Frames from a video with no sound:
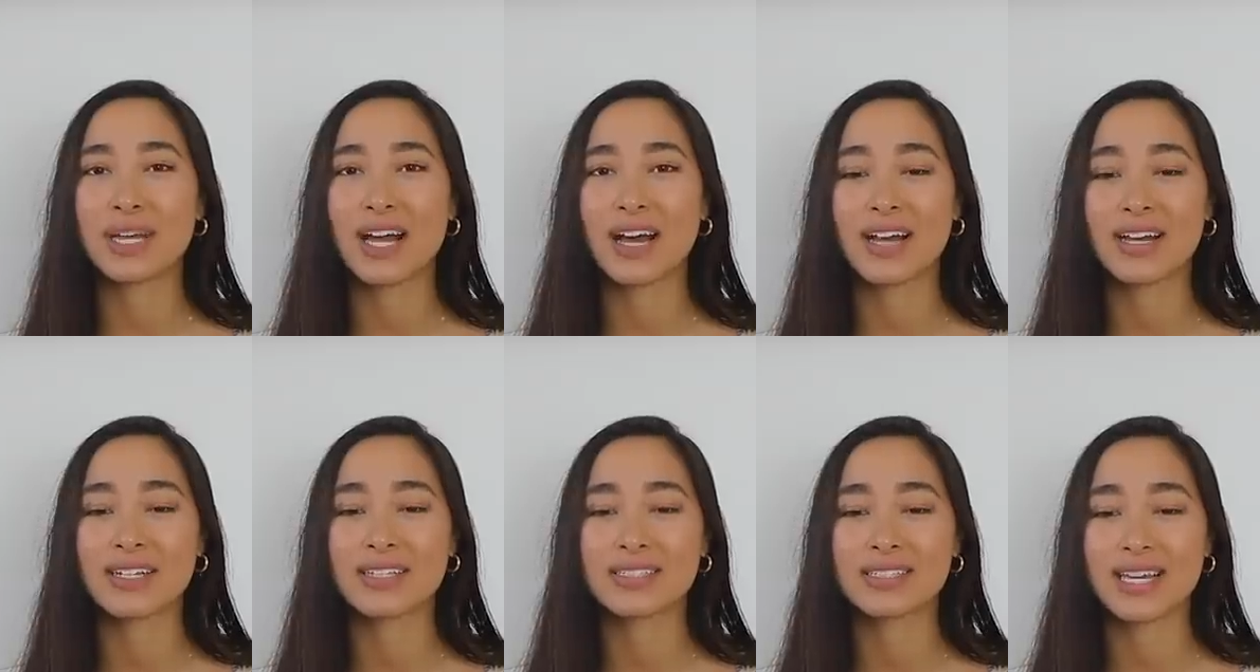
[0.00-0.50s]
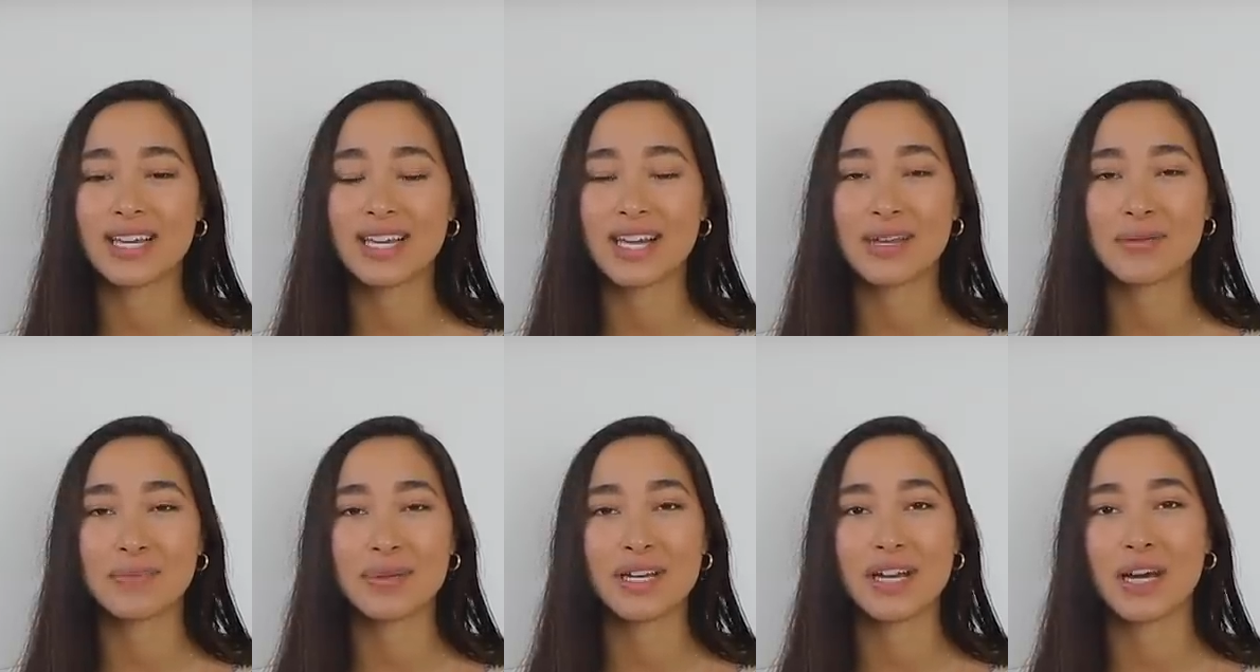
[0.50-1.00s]
because it
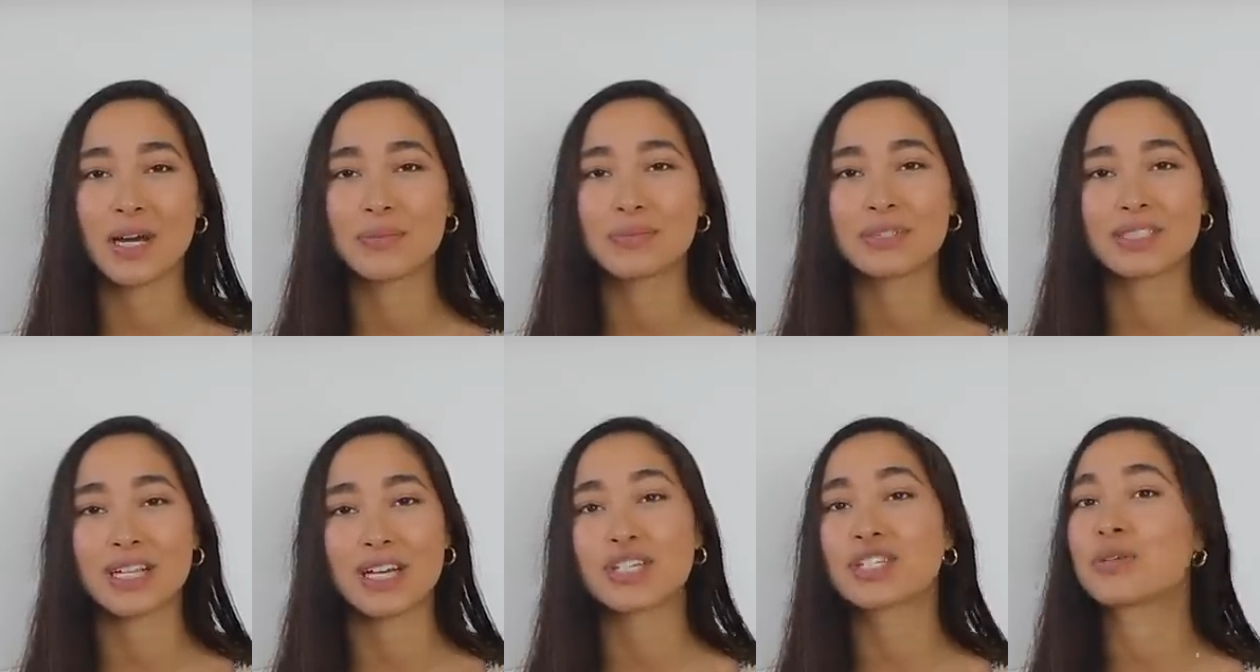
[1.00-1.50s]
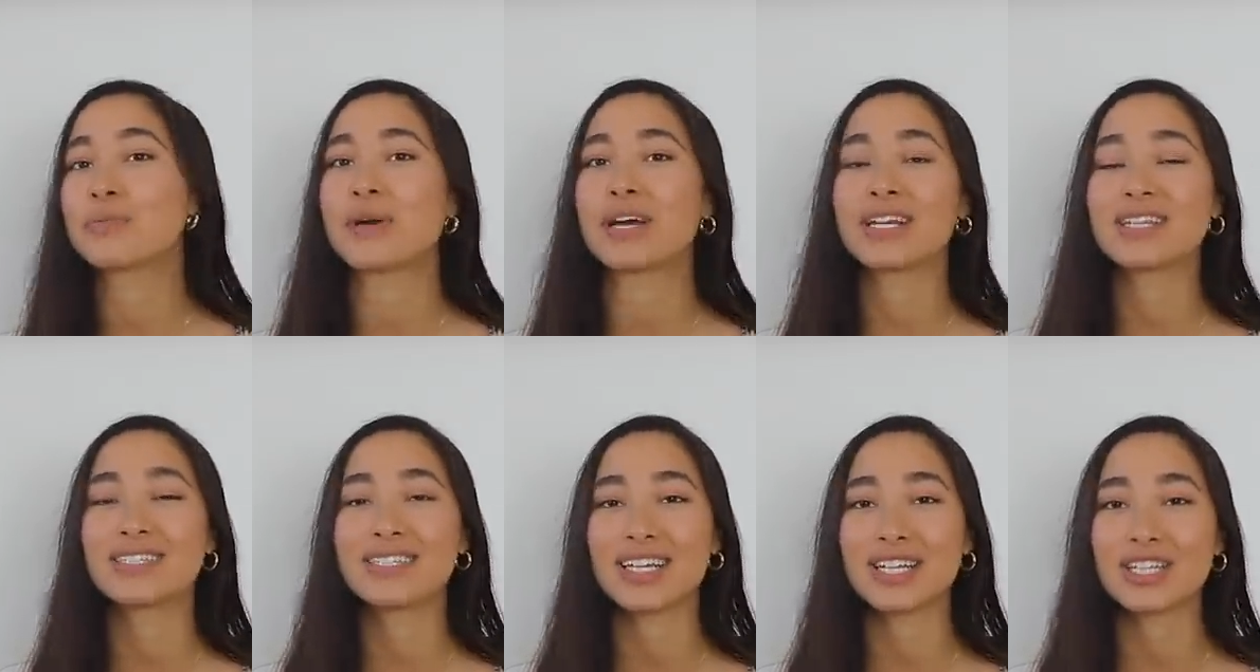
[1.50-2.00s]
can become such a
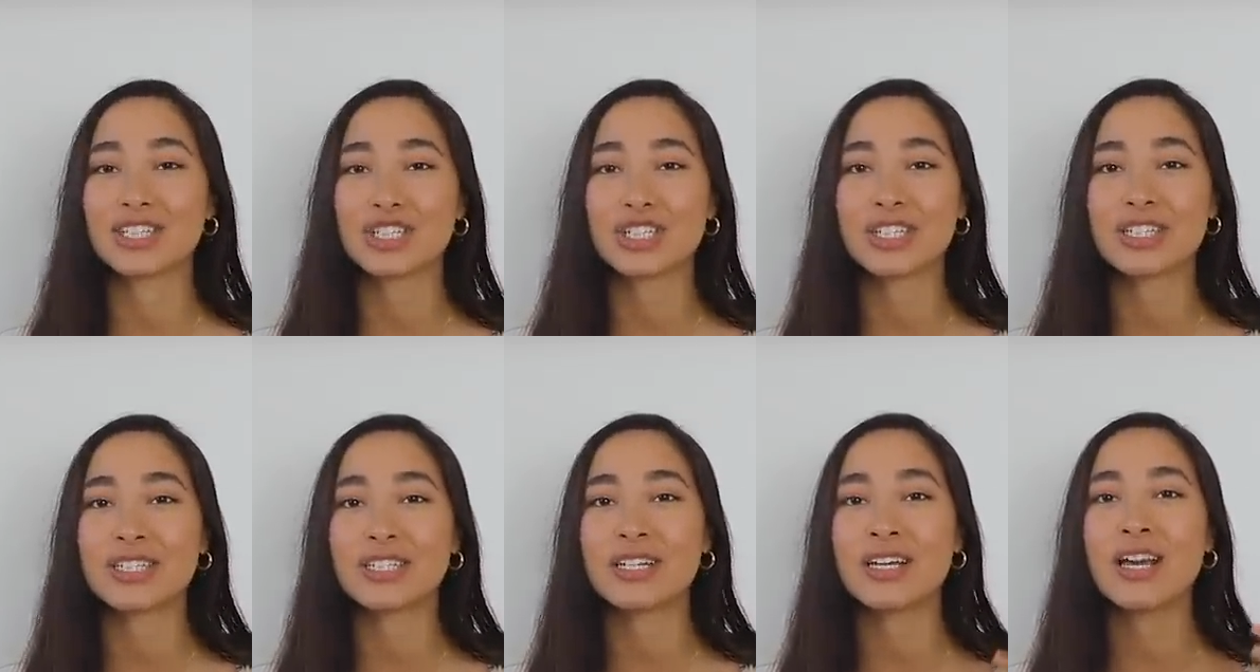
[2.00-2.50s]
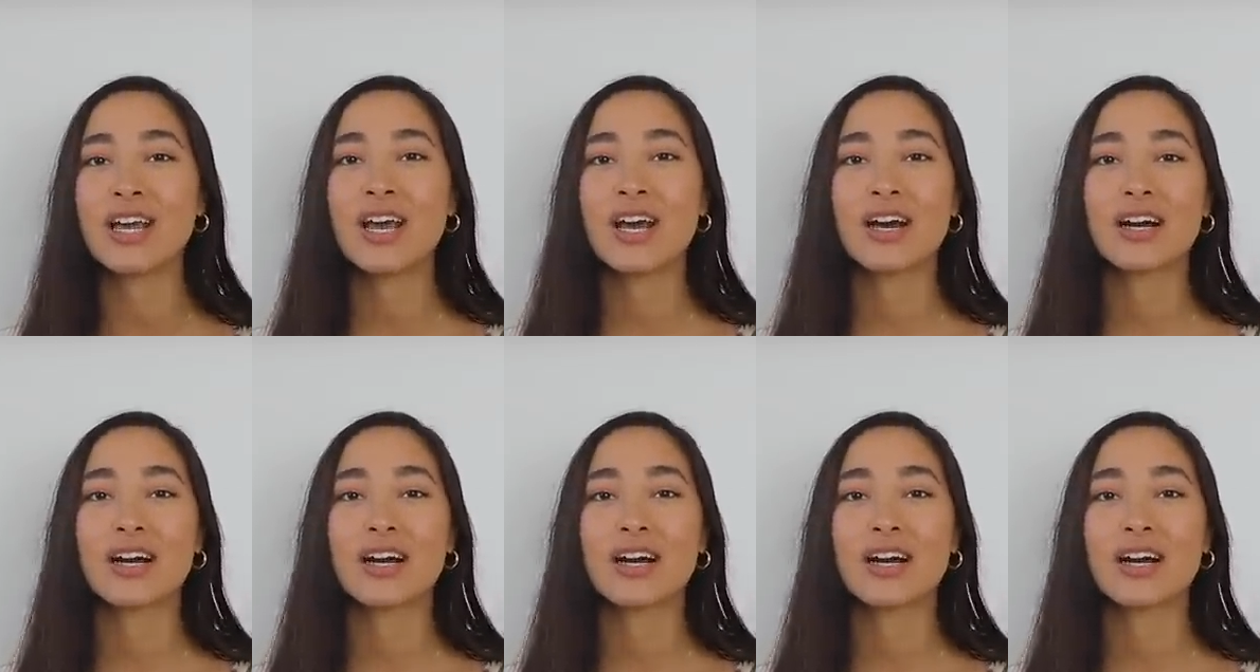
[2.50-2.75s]
meditation,